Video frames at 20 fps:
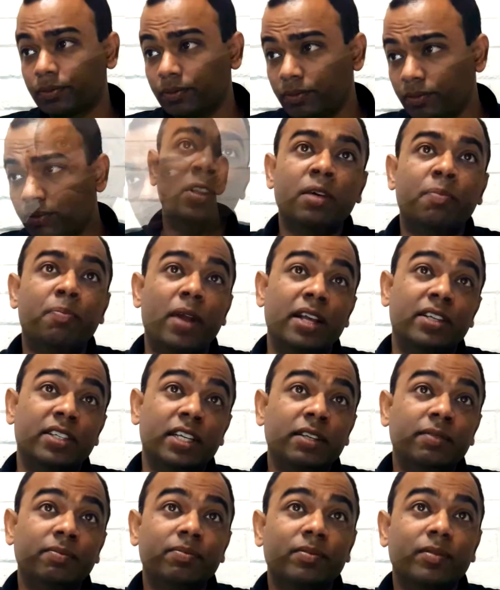the
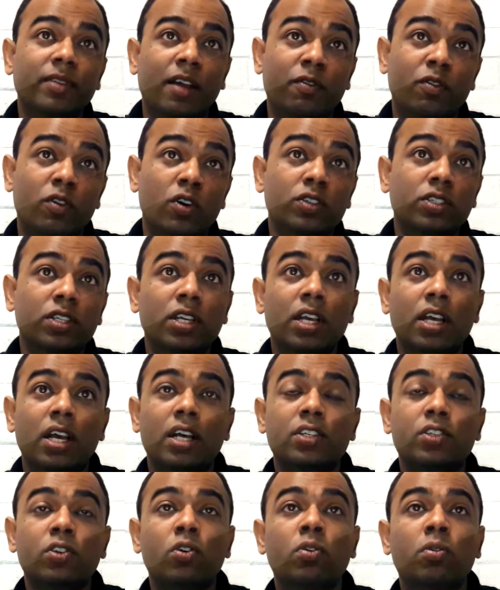pricing of course
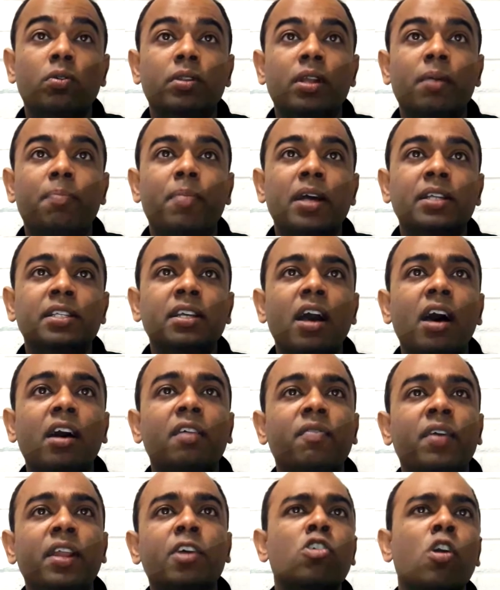so the pricing are
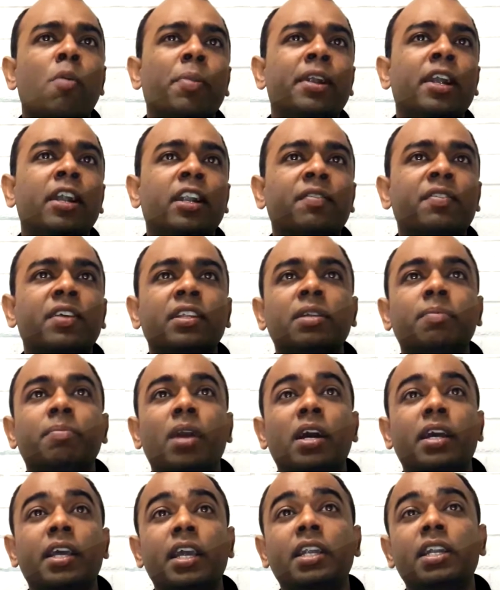very competitive in the
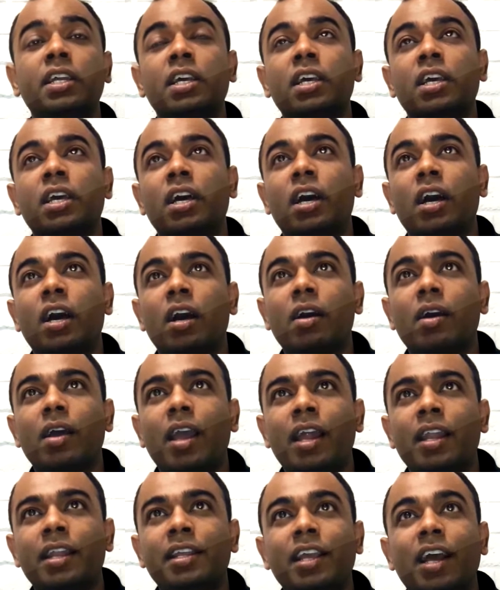market uh,
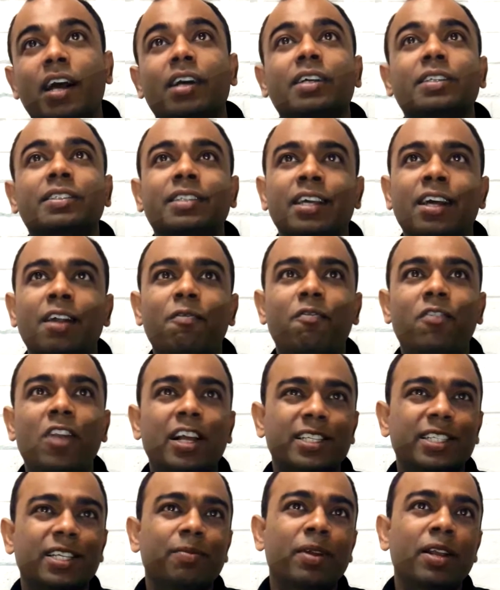and yeah they are
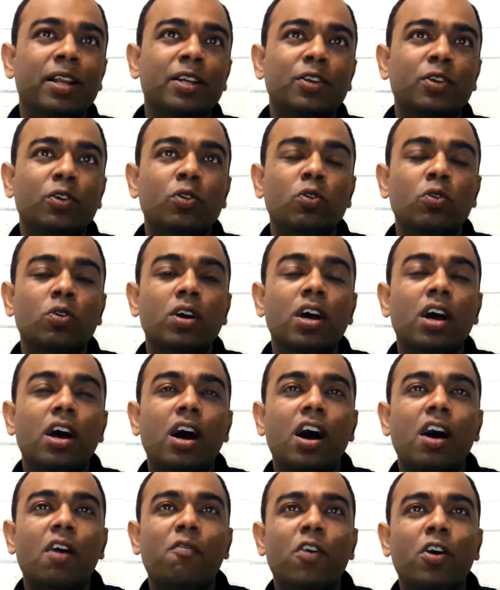flexible to
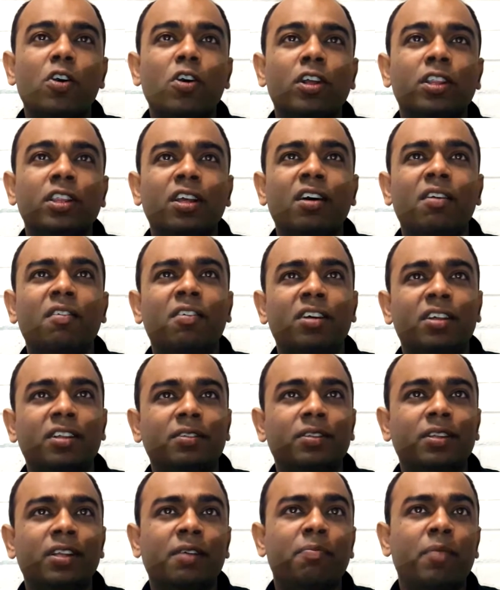uh, work on the
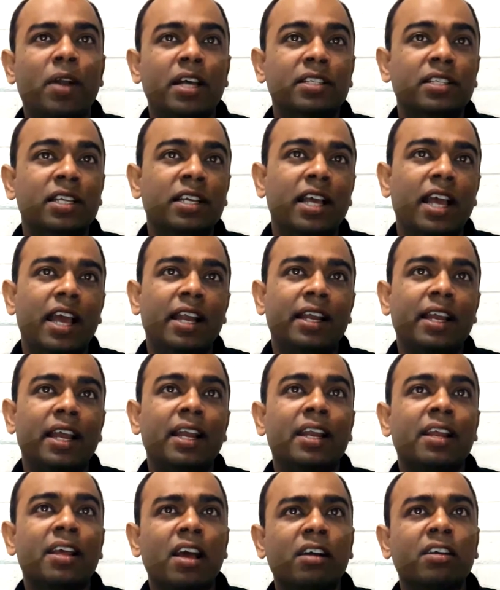the pricing and
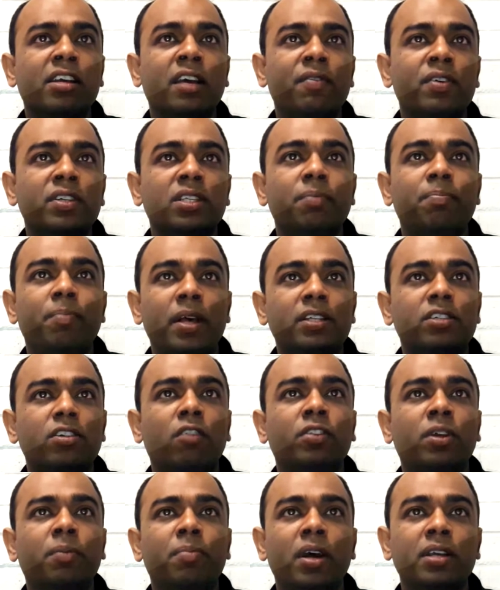can uh, give us the best of
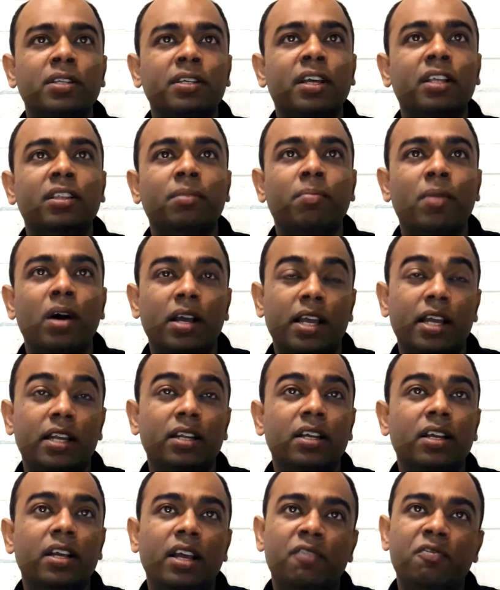the pricing in the market
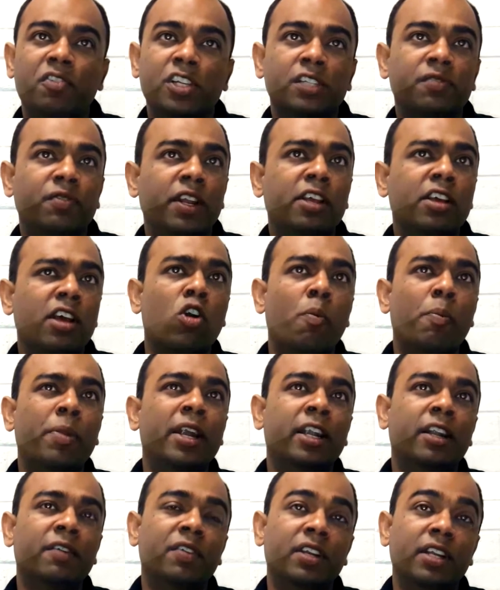which is very
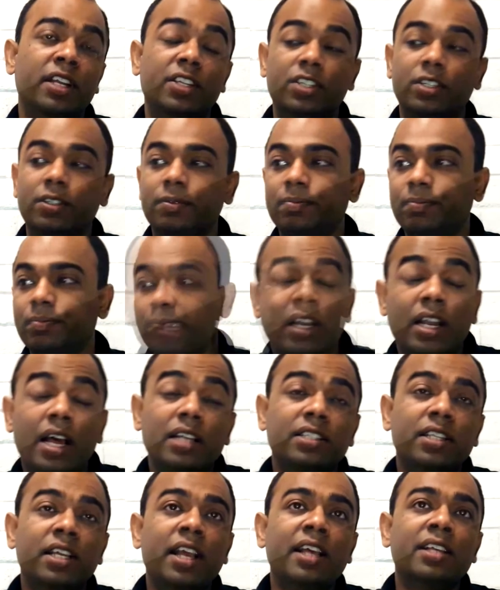competitive in nature the
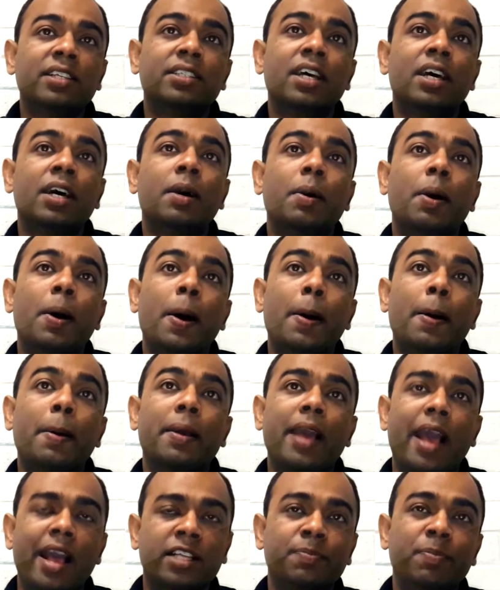last thing is the uh,
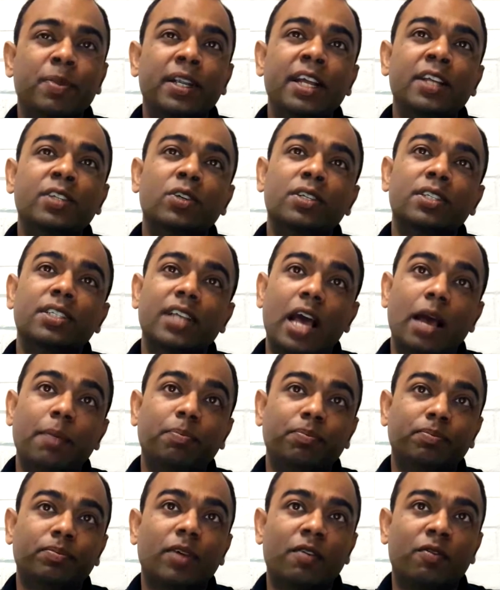expertise on
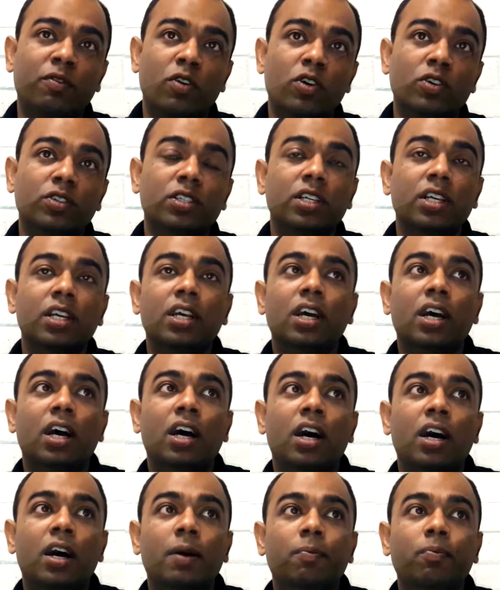sap of course
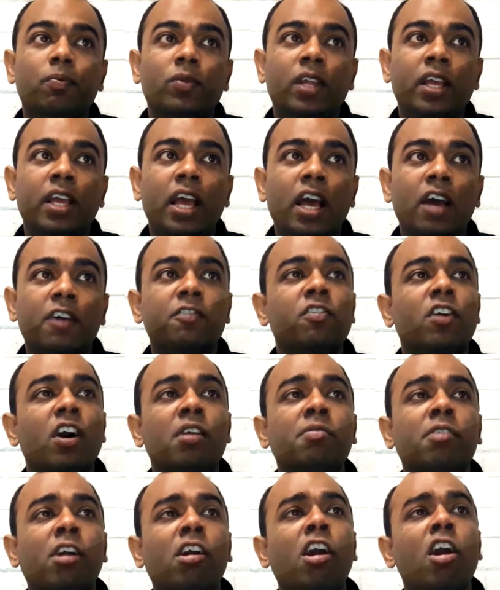um, they have
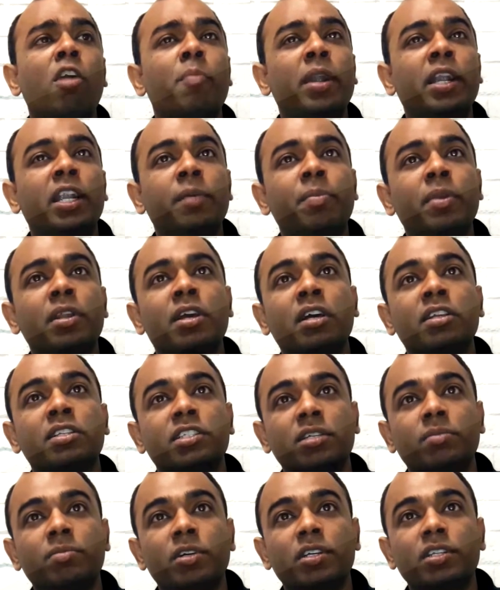multiple
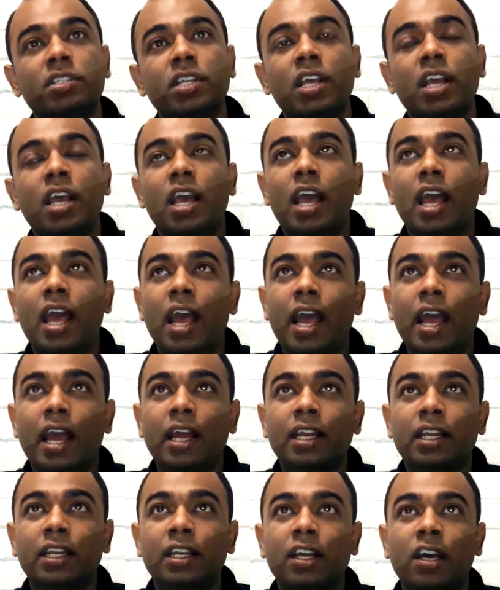customers
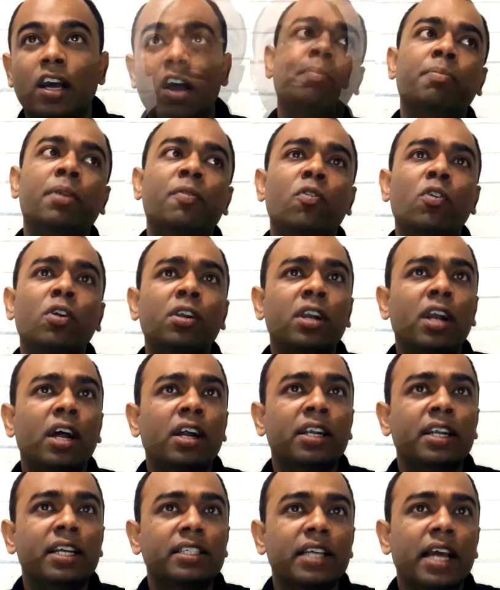and uh, before
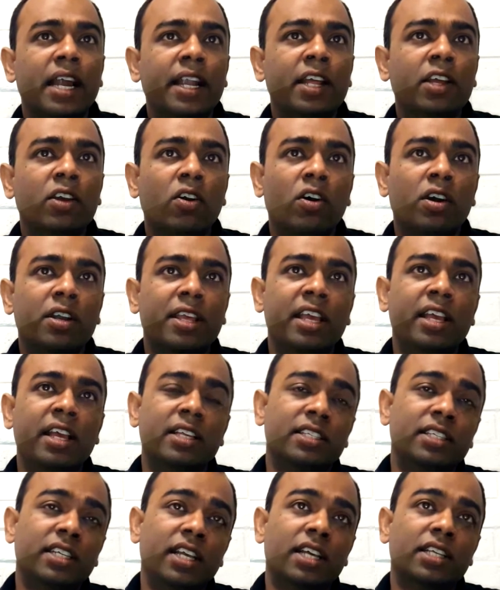uh, deciding on
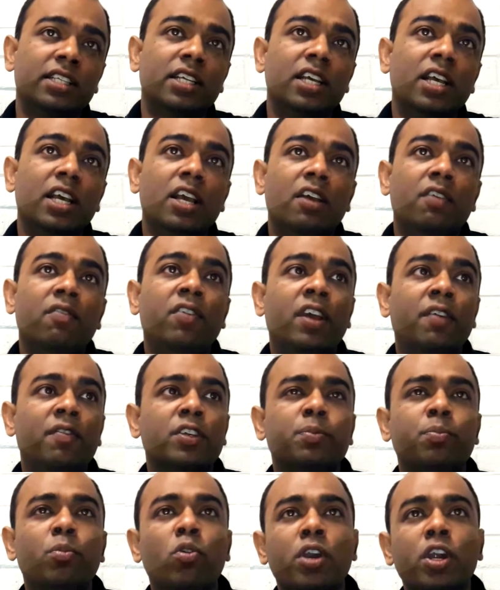esds we have
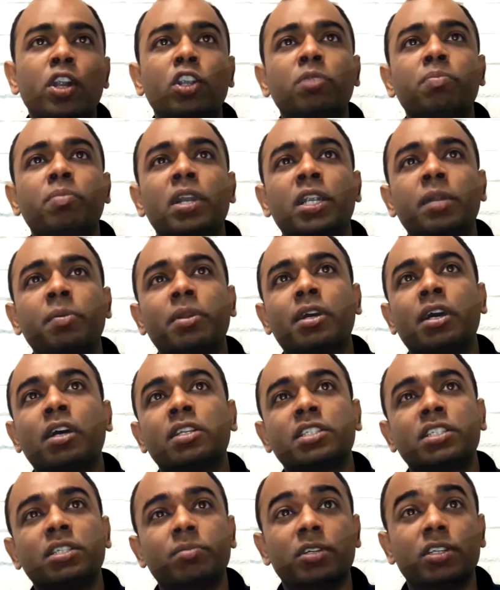spoken to multiple
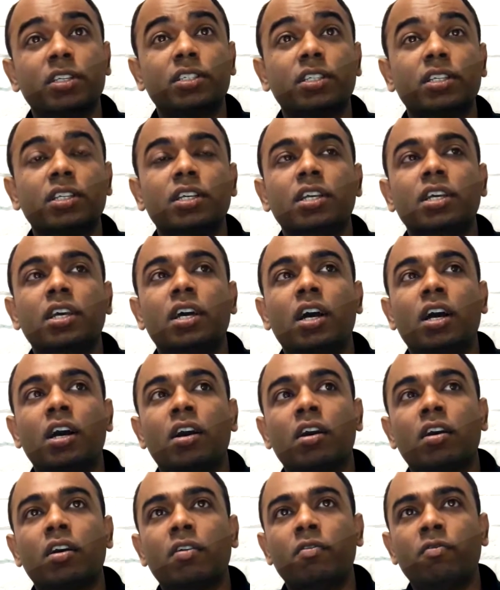customers
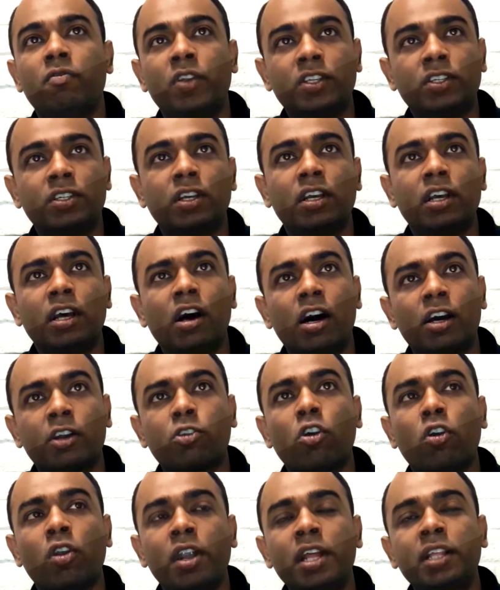which are
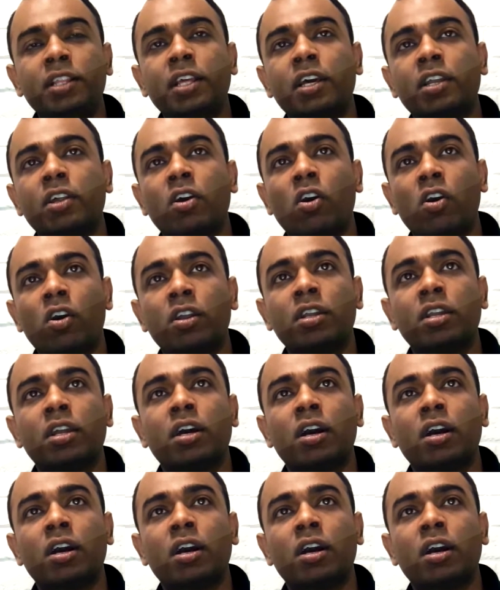already there on